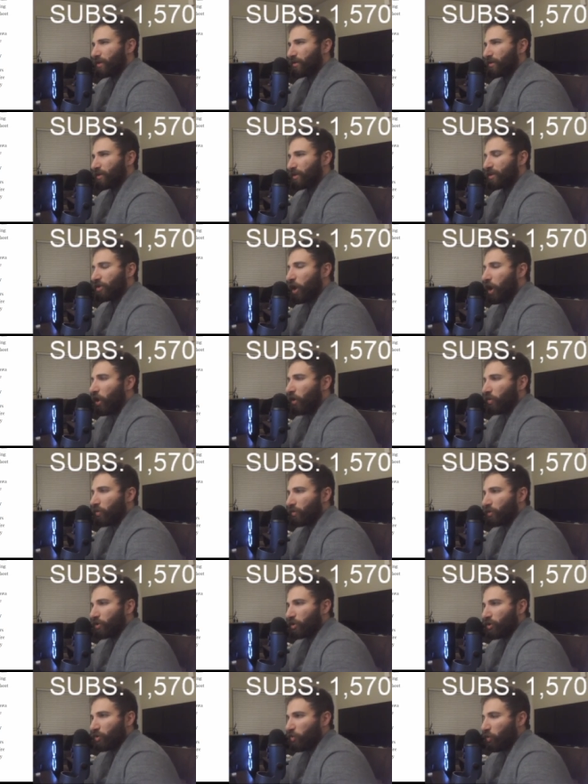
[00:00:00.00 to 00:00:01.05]
No,
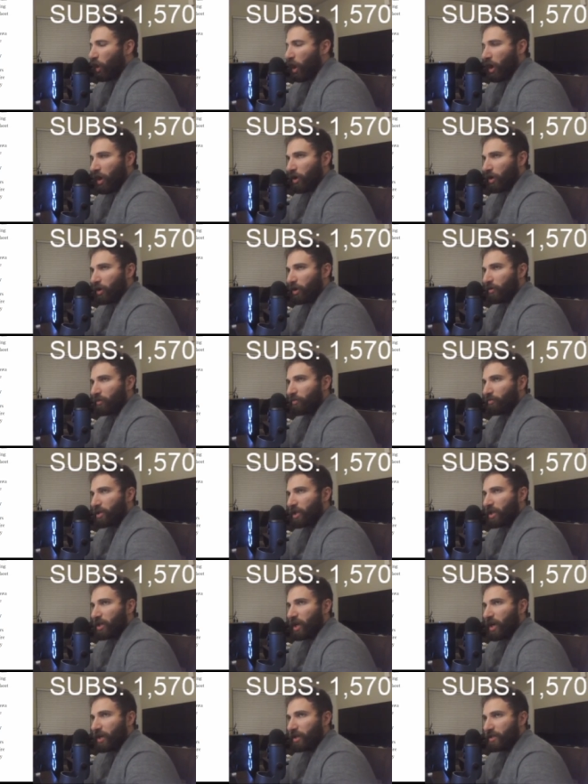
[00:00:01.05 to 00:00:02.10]
you're wrong
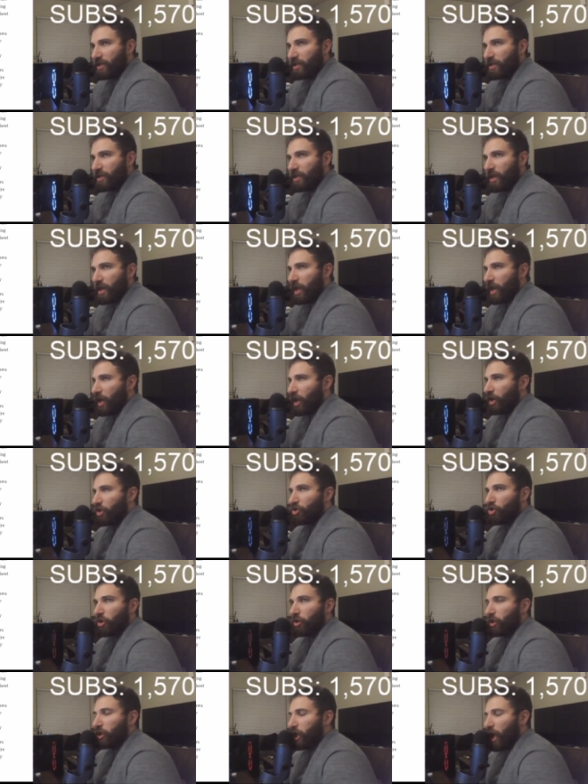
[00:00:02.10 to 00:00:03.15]
because
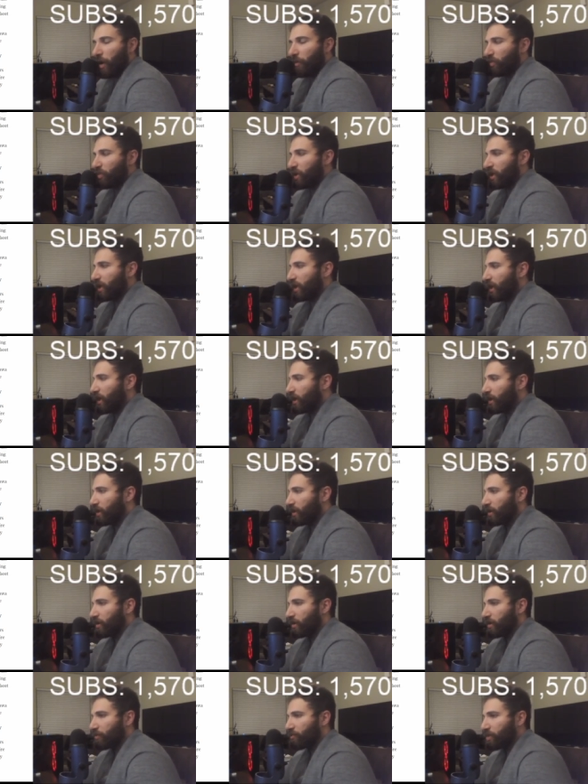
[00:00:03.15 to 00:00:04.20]
you're lumping
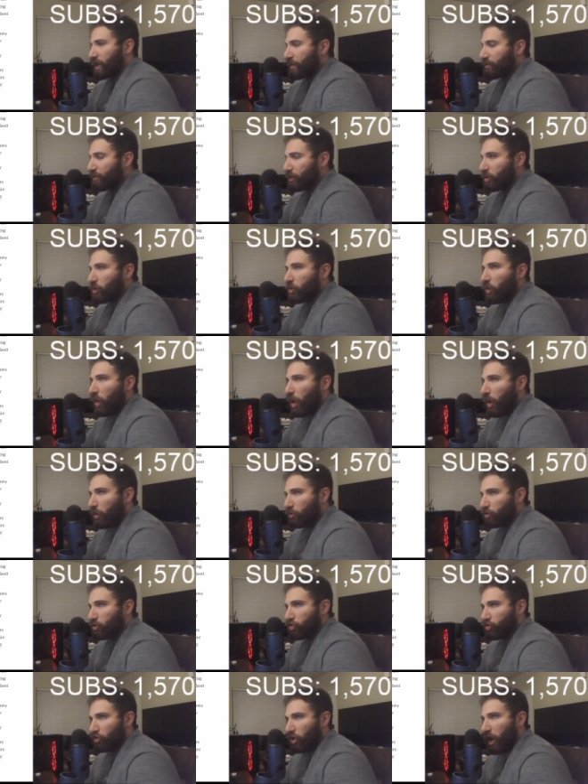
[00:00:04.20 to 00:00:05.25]
in people who own
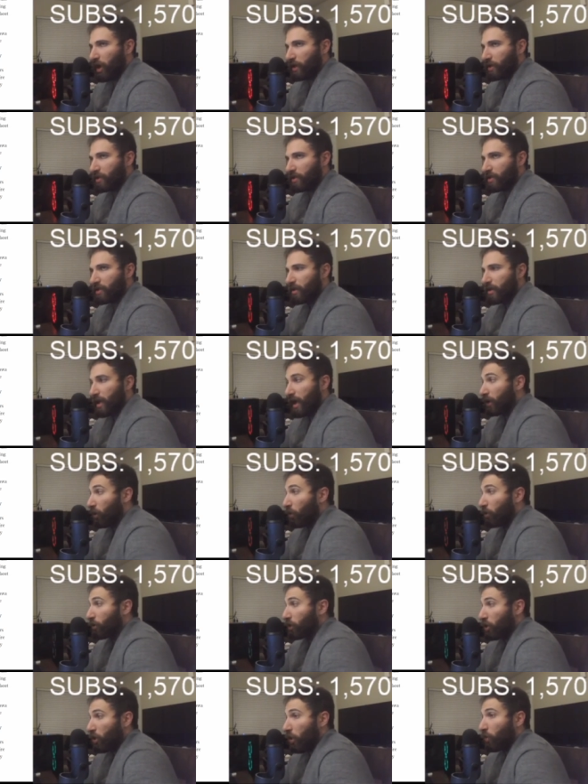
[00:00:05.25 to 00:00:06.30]
trucks and
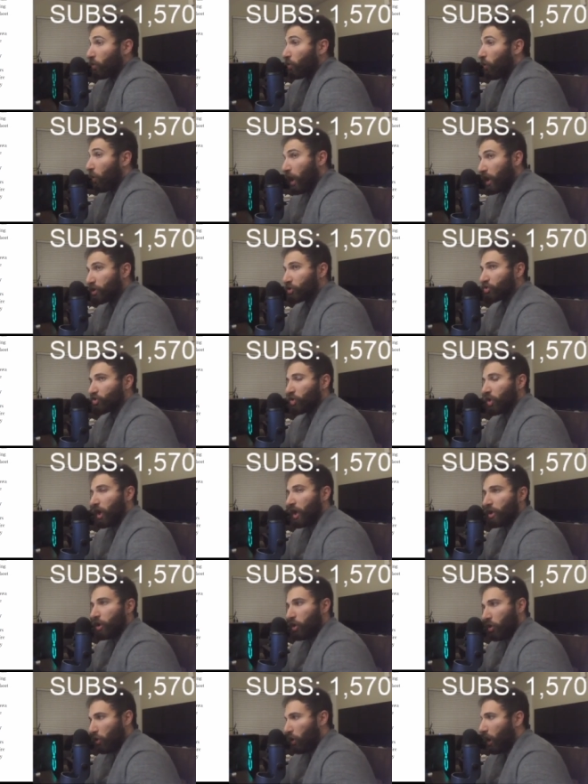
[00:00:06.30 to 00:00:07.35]
only own one
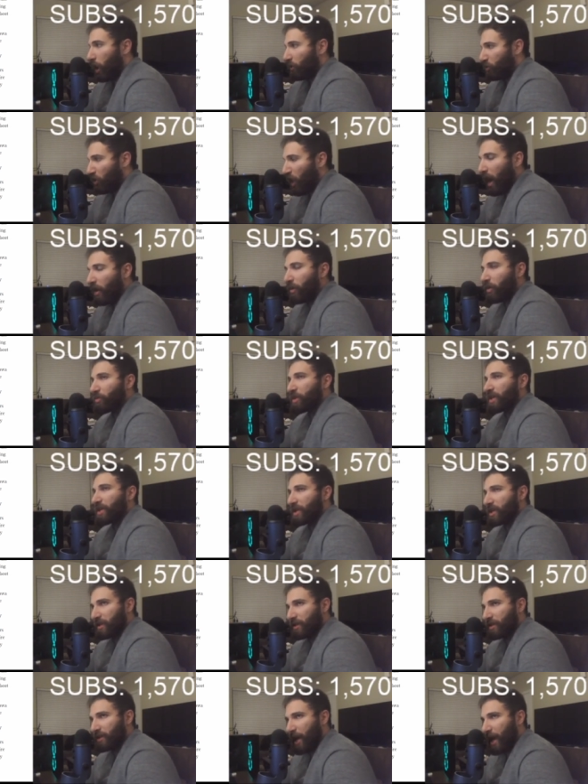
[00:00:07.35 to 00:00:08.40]
truck who are probably
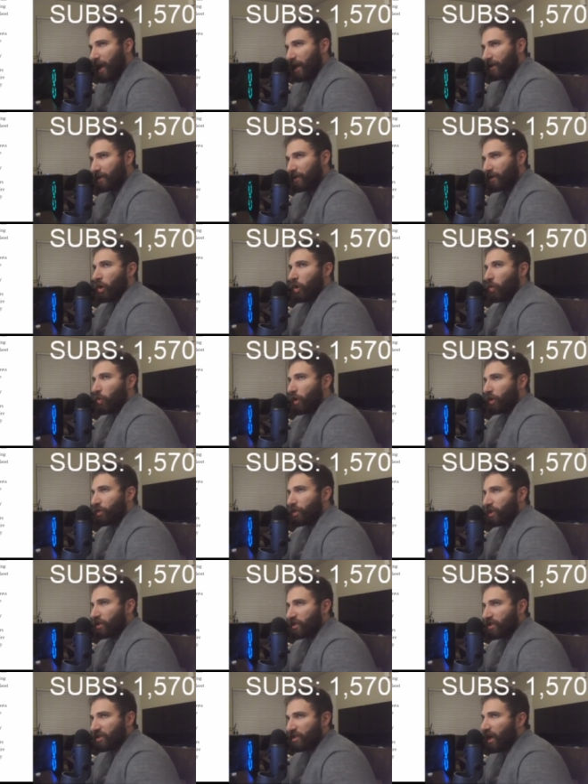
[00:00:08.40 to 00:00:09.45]
in debt with
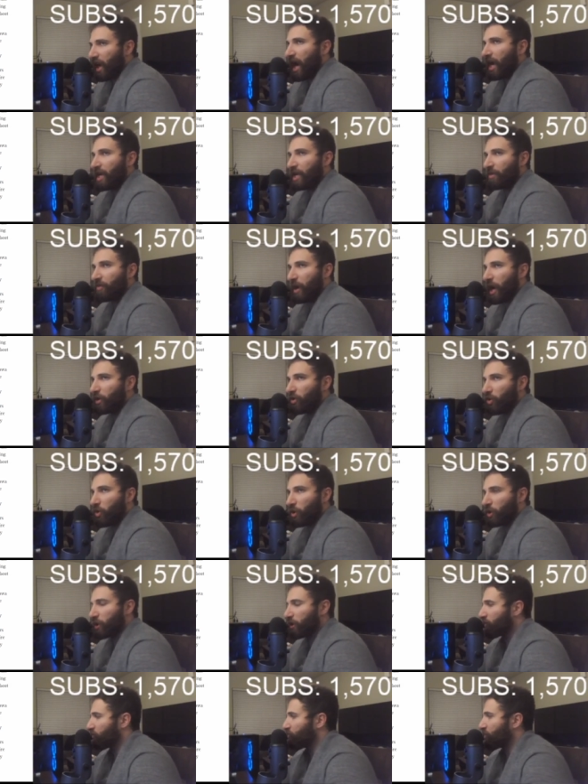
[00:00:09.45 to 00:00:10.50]
this tiny
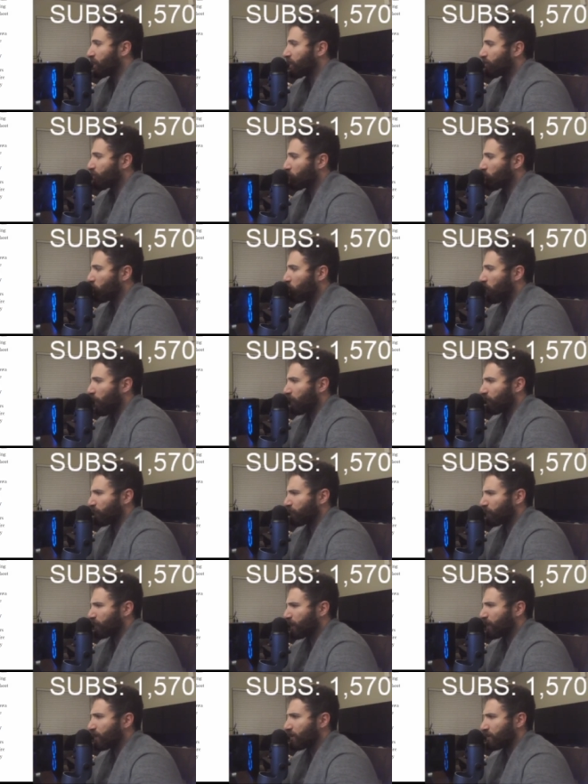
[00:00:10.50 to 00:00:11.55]
minority of people who have
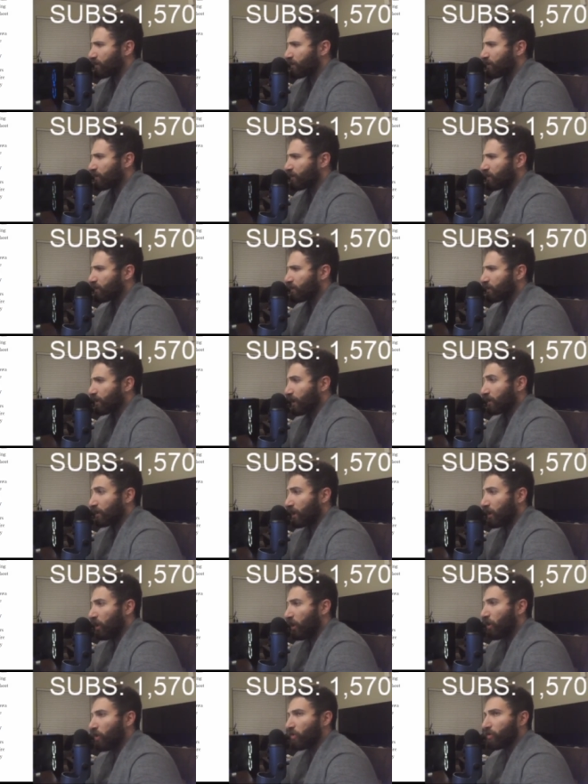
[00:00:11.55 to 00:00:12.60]
fleets that they
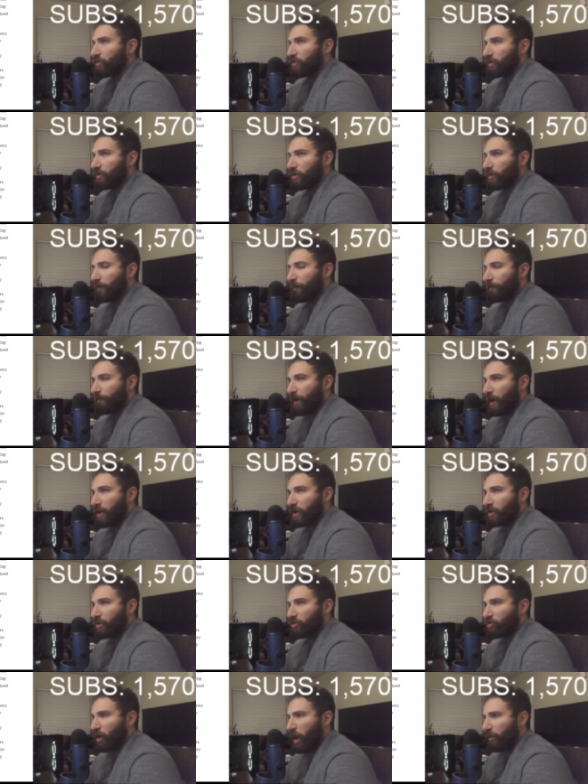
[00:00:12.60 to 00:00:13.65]
own you
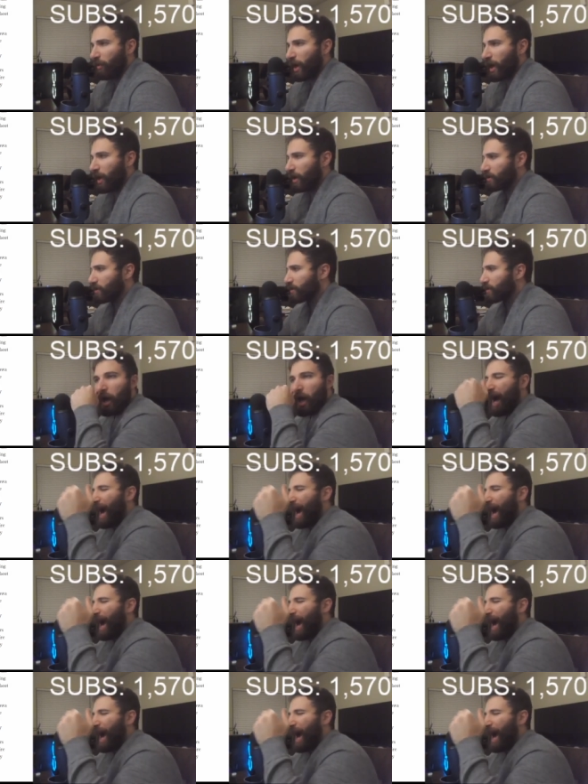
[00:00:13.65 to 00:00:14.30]
fucking dumbass.